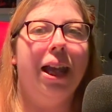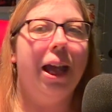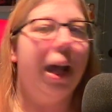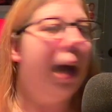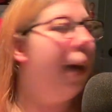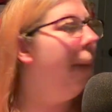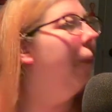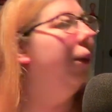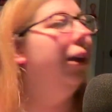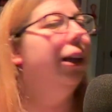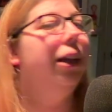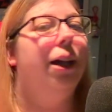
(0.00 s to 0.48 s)

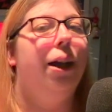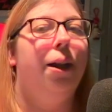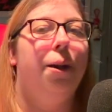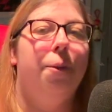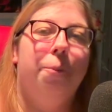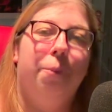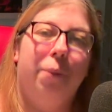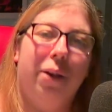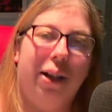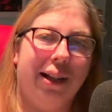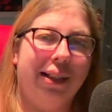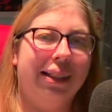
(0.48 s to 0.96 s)
I'm going to
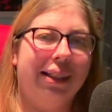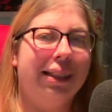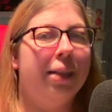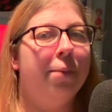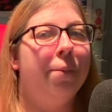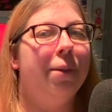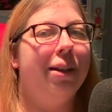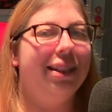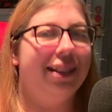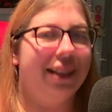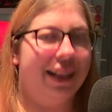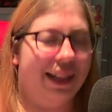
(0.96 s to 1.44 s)
unbox them
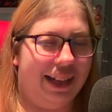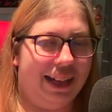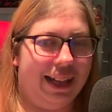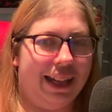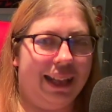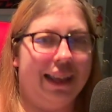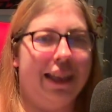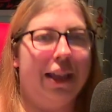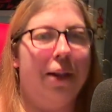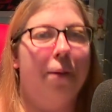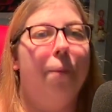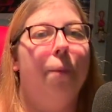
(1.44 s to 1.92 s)
as I
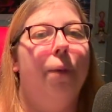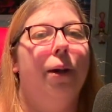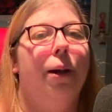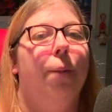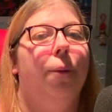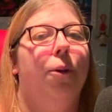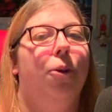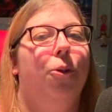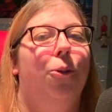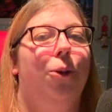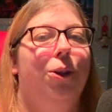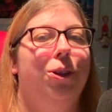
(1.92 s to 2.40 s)
get them, but I'm
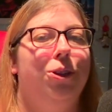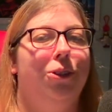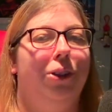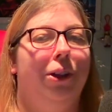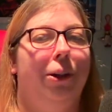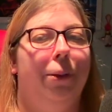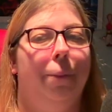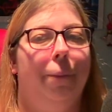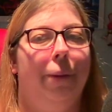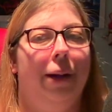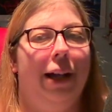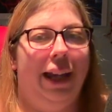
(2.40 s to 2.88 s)
going to
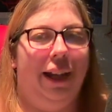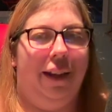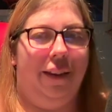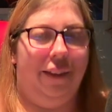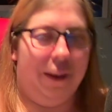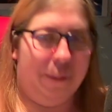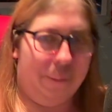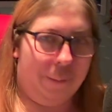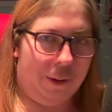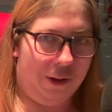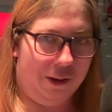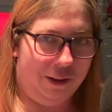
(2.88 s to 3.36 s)
compile
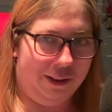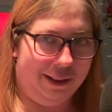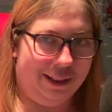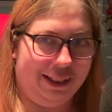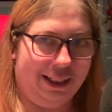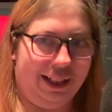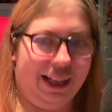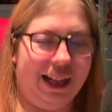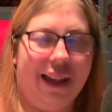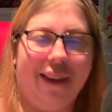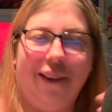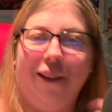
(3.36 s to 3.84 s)
them all
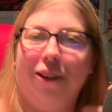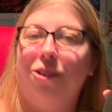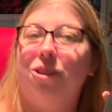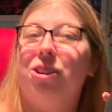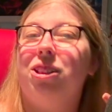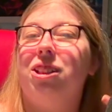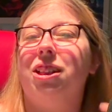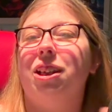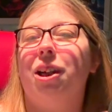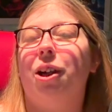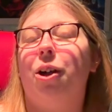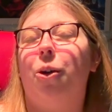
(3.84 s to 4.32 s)
together.
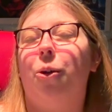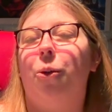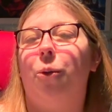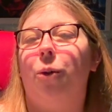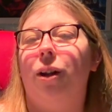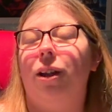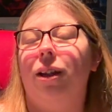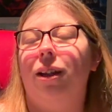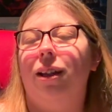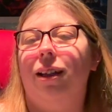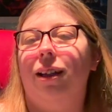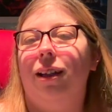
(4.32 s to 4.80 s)
So
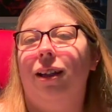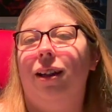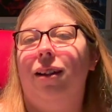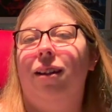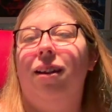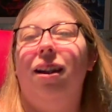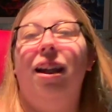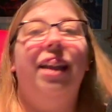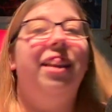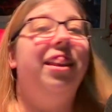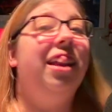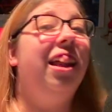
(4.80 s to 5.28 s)

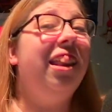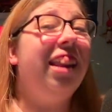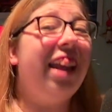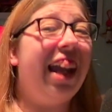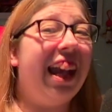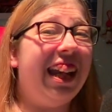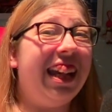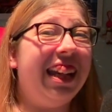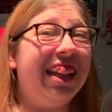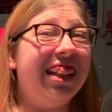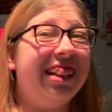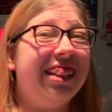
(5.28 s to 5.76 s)
the
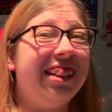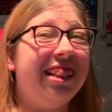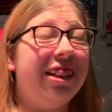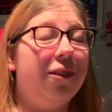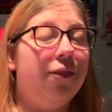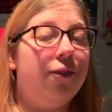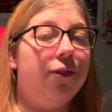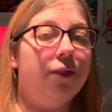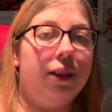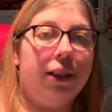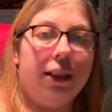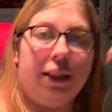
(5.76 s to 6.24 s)
lighting's
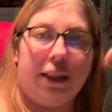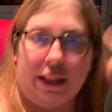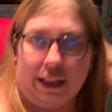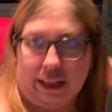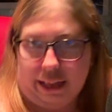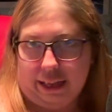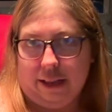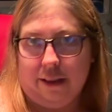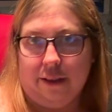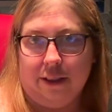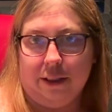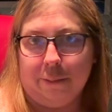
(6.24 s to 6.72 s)
different. The
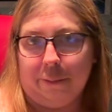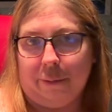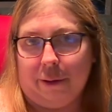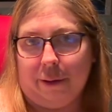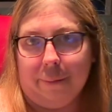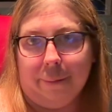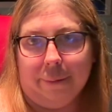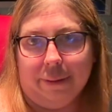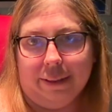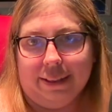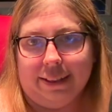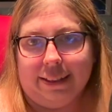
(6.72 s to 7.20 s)
hair is
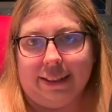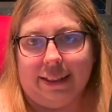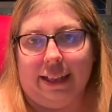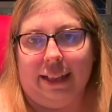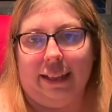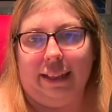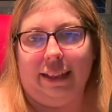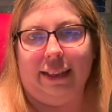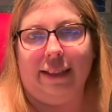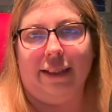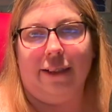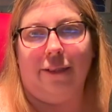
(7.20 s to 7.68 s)
probably
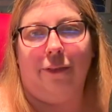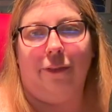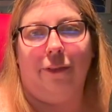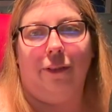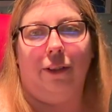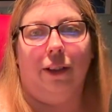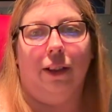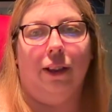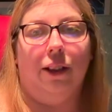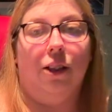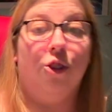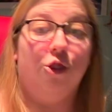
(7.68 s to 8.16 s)
slightly
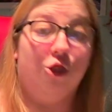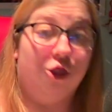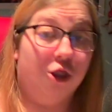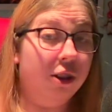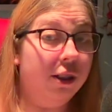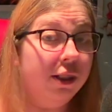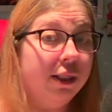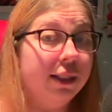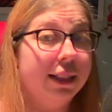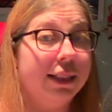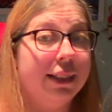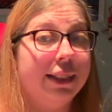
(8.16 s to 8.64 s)
different. The
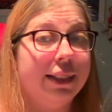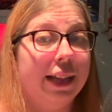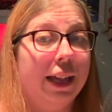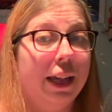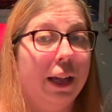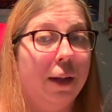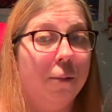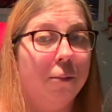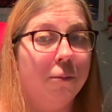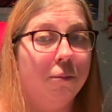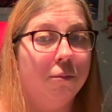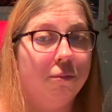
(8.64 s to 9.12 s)
shirt's the
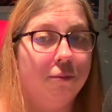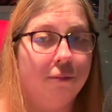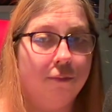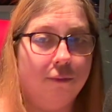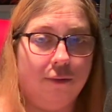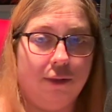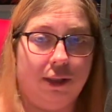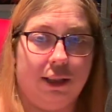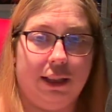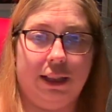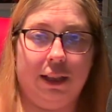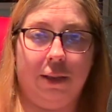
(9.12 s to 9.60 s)
same.
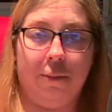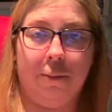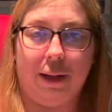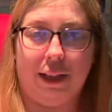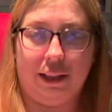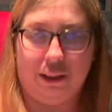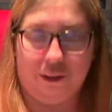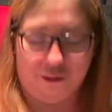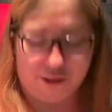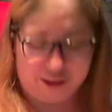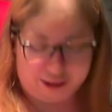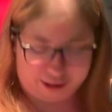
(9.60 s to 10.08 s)
It's still my
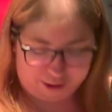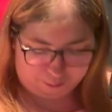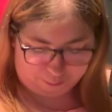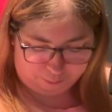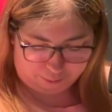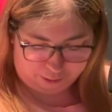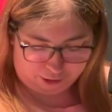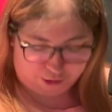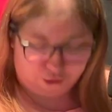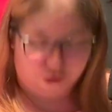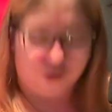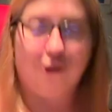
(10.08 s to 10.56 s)
Lucille
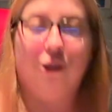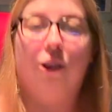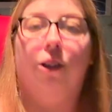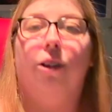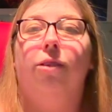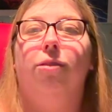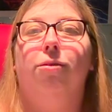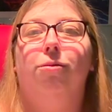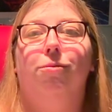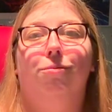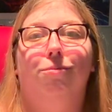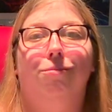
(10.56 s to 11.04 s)
Ball
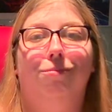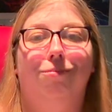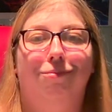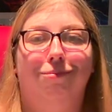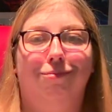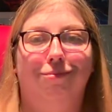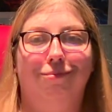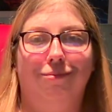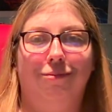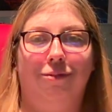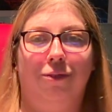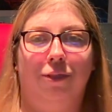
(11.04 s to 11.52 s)
shirt.
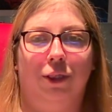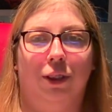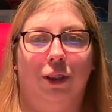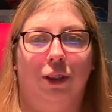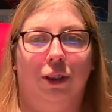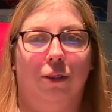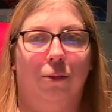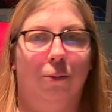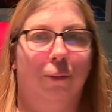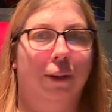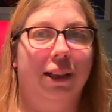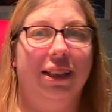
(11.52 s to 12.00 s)

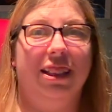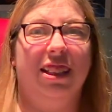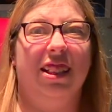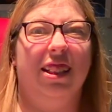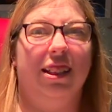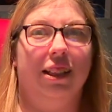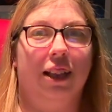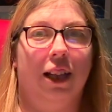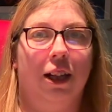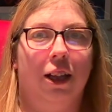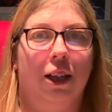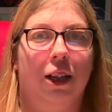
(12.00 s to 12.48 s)
For
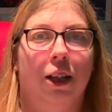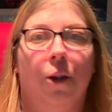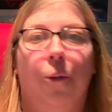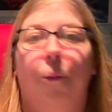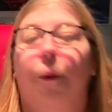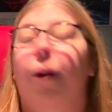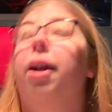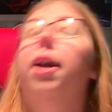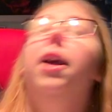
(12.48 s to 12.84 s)
reasons unknown.